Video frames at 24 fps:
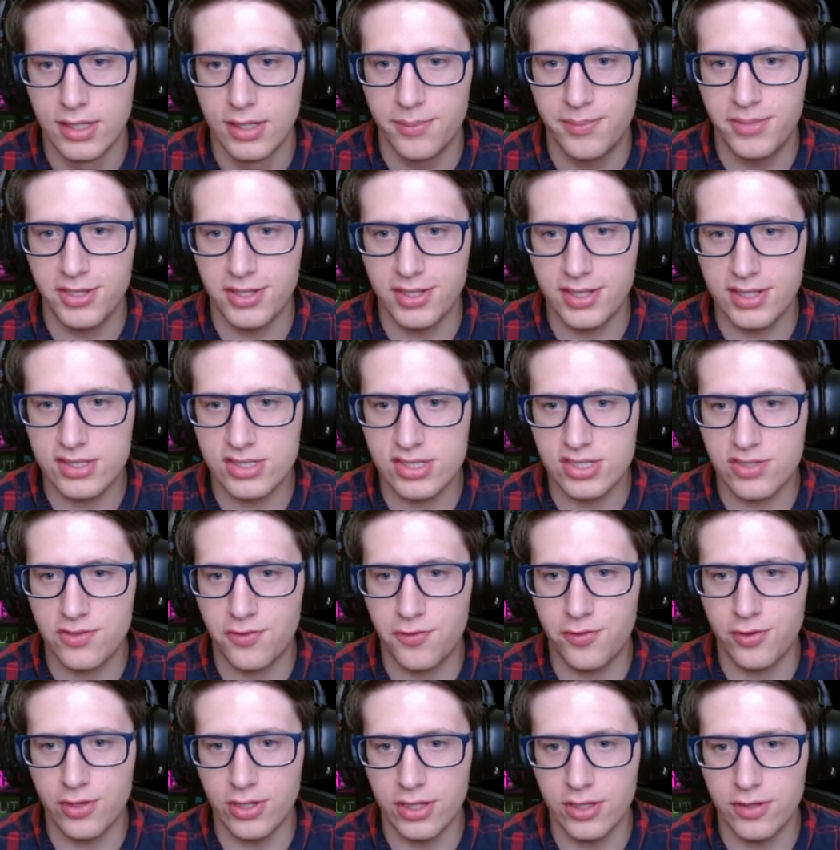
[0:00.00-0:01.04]
Building's just
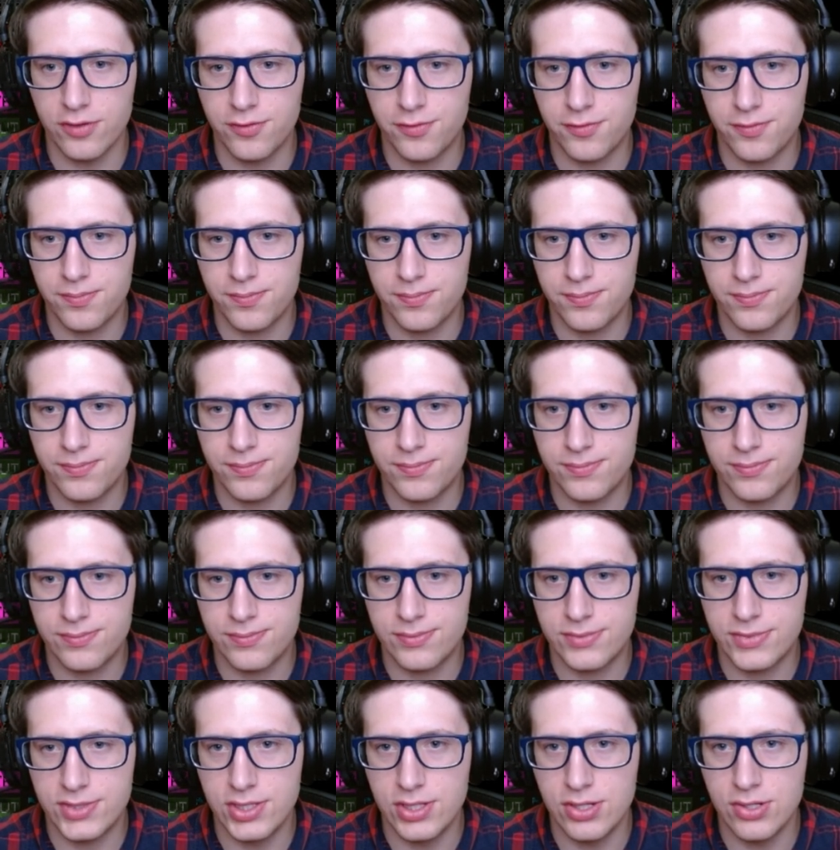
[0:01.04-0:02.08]
full of
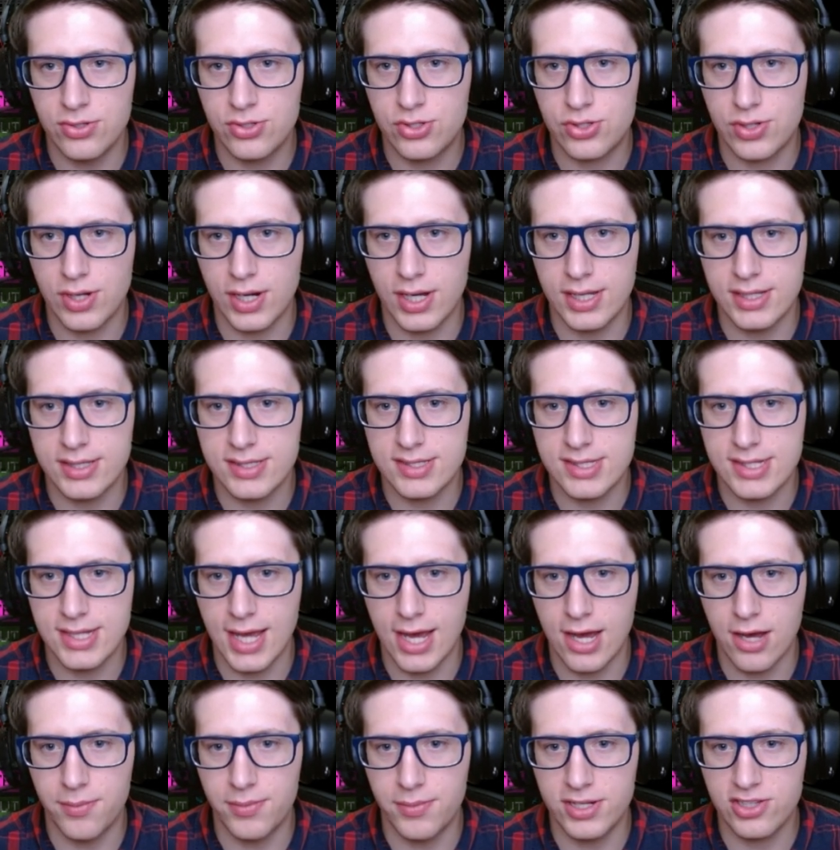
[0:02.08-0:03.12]
neutrons
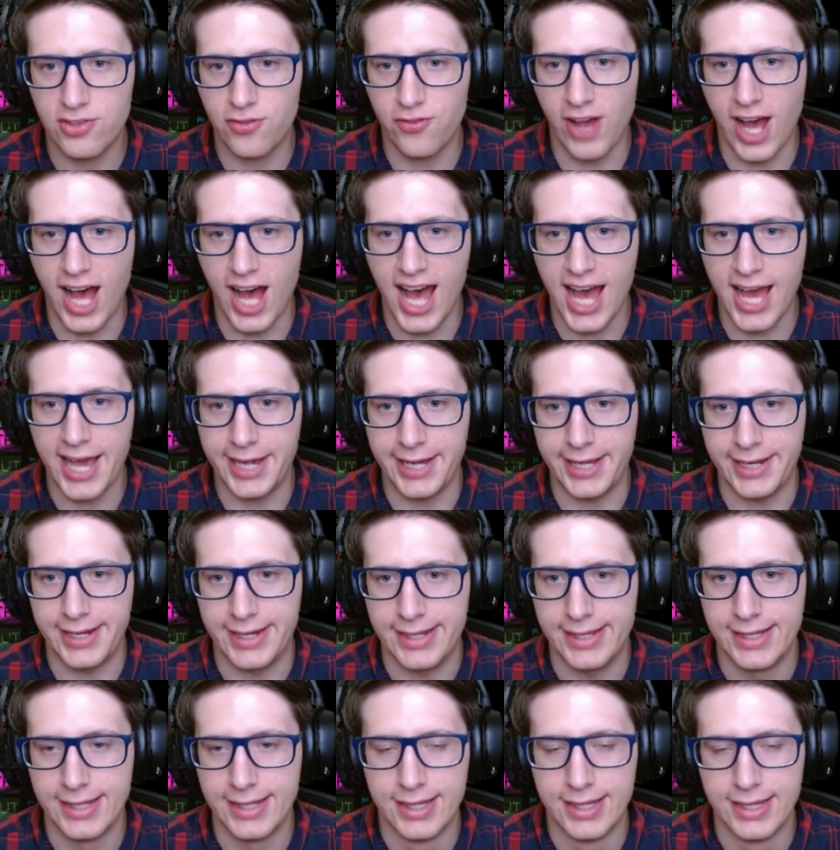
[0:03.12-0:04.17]
now, but it's fine.
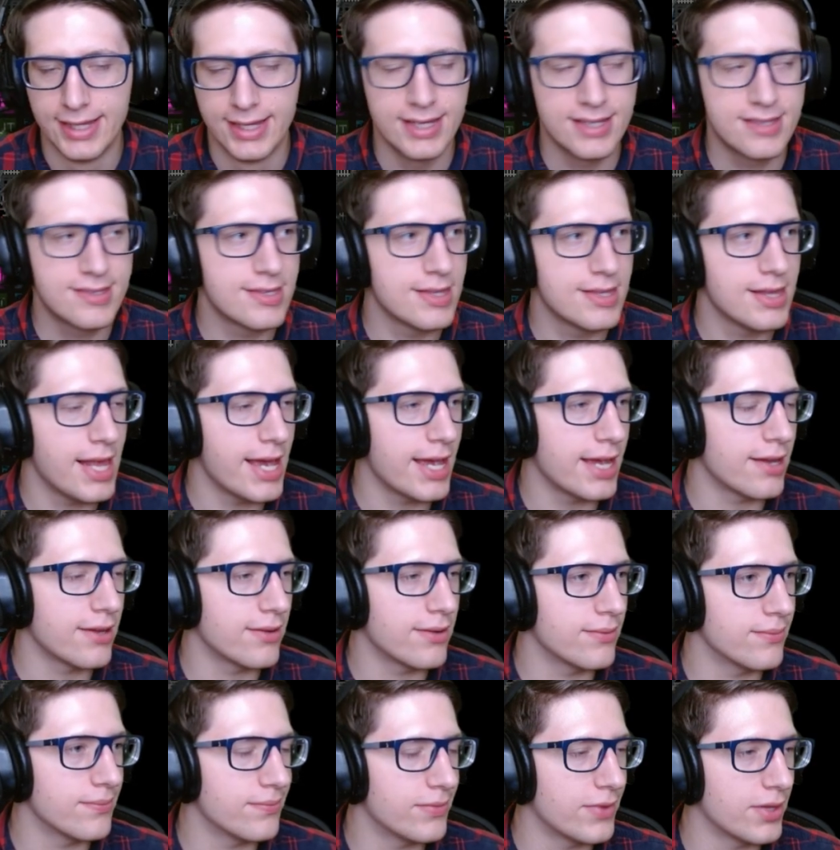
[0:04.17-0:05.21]
It's light
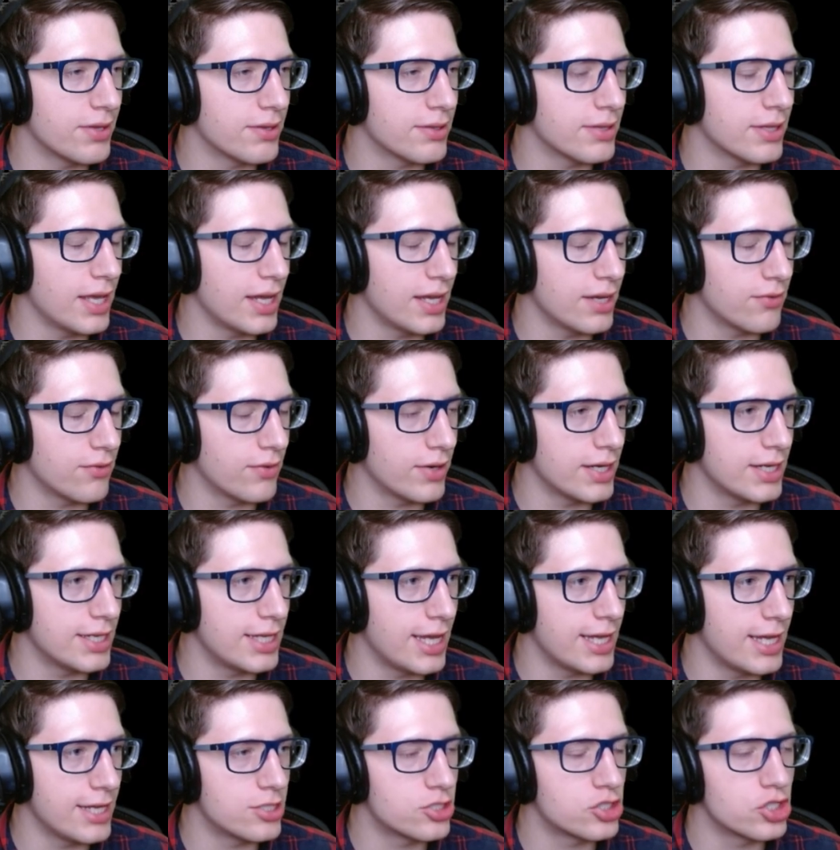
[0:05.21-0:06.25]
light
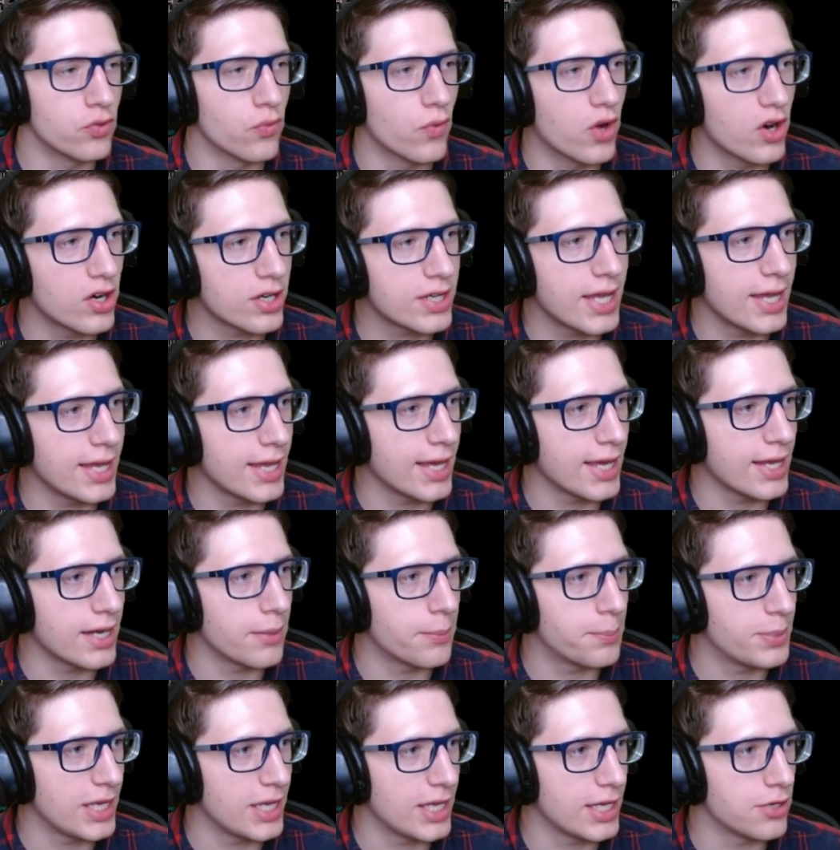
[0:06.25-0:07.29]
radiation. Working at a
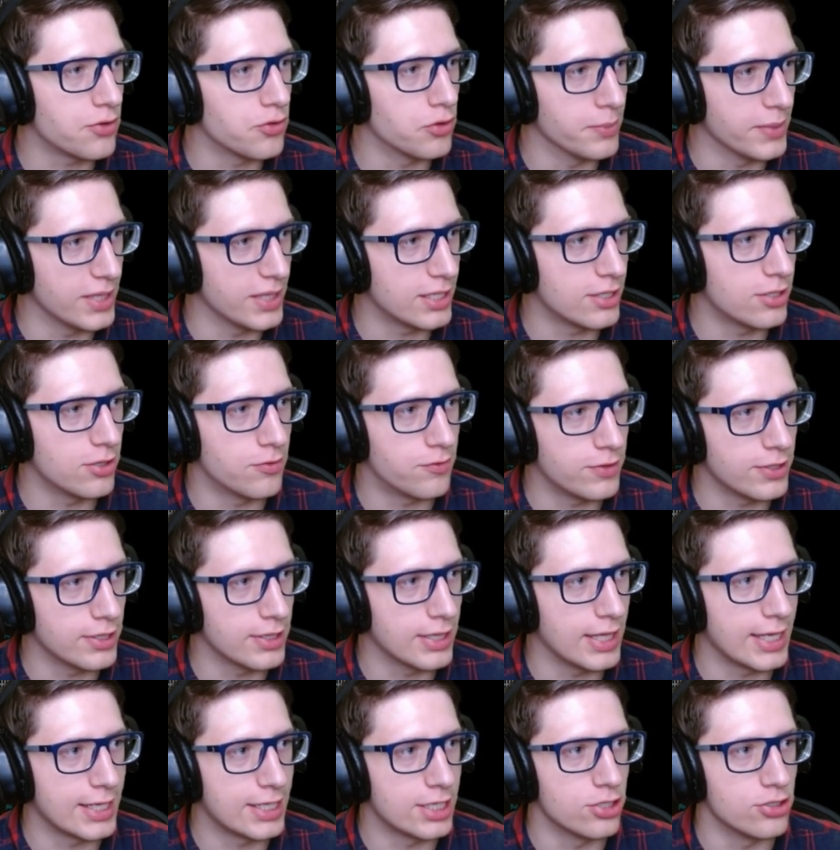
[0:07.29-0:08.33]
bank will make you feel
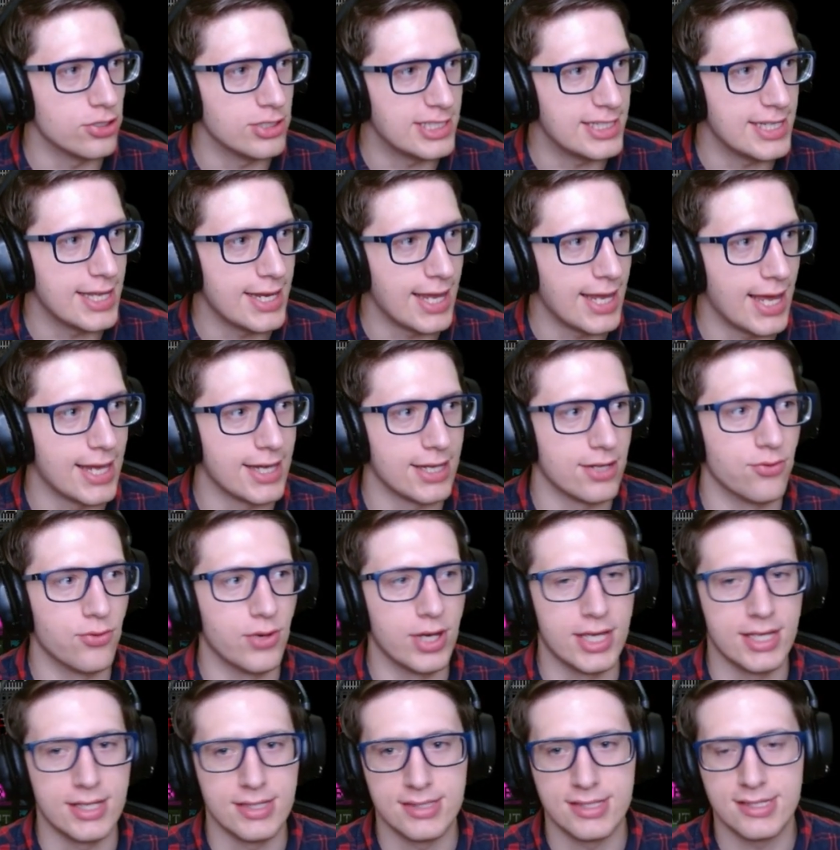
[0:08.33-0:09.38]
like you're dead
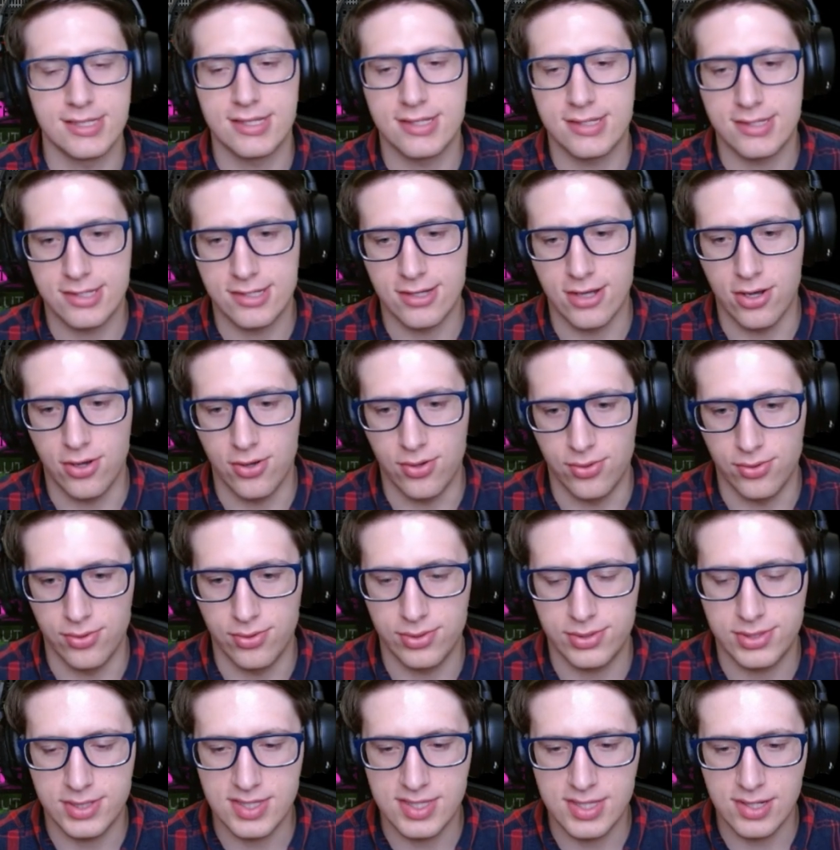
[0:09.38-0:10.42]
anyways, so
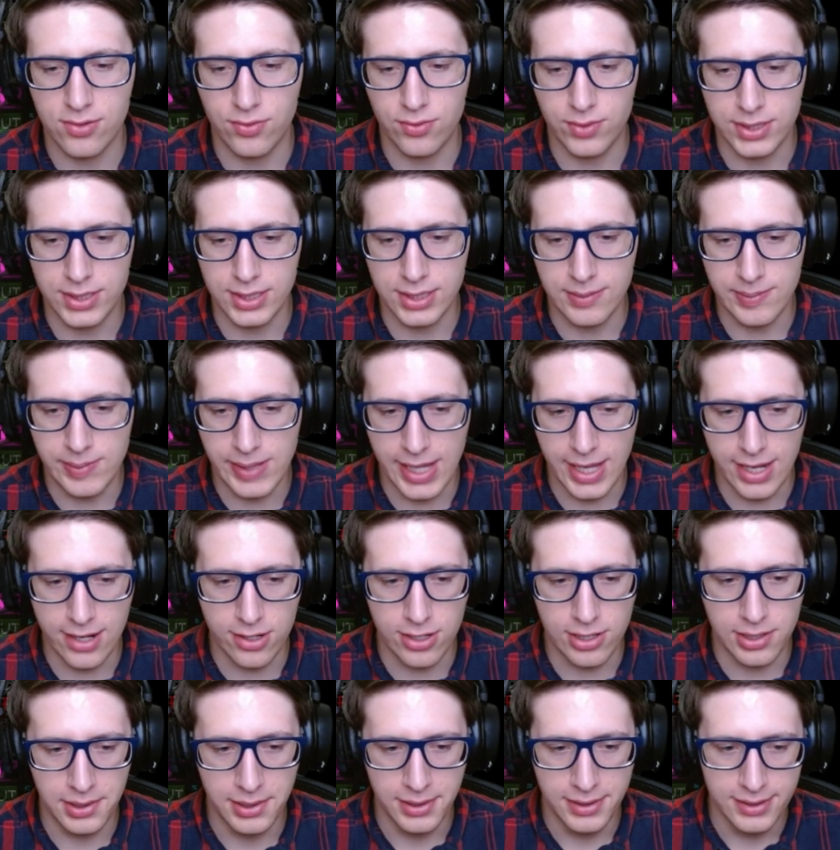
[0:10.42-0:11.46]
does it really
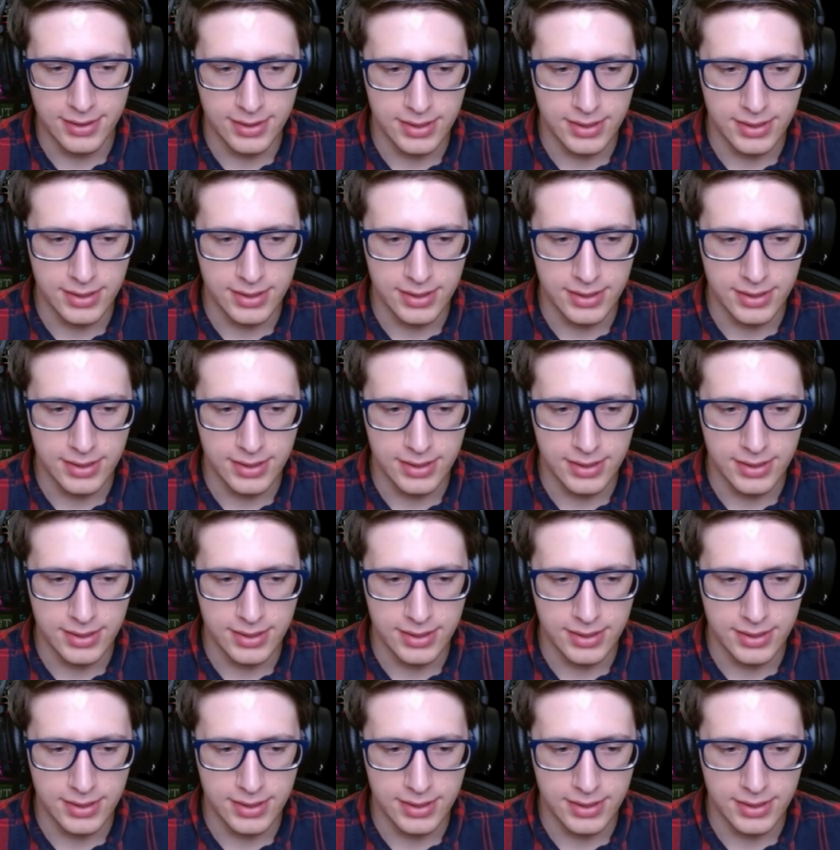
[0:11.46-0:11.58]
matter?